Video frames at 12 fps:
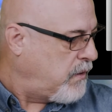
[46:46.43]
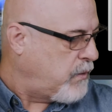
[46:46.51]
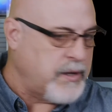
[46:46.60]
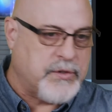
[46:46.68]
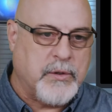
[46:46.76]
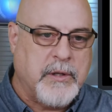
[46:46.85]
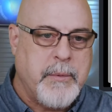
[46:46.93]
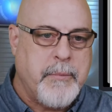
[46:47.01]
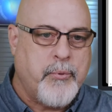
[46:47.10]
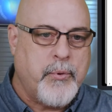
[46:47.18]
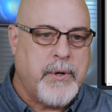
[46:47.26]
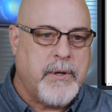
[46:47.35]
Okay, so let
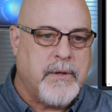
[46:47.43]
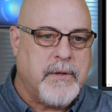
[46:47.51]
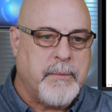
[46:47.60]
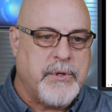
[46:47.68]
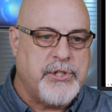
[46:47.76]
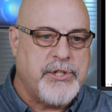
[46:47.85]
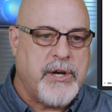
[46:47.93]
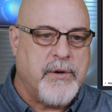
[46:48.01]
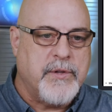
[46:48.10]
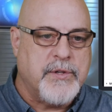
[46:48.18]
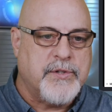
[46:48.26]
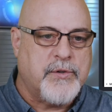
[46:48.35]
me share
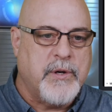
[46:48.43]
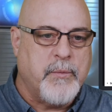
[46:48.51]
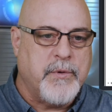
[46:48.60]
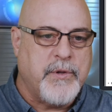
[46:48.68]
this screen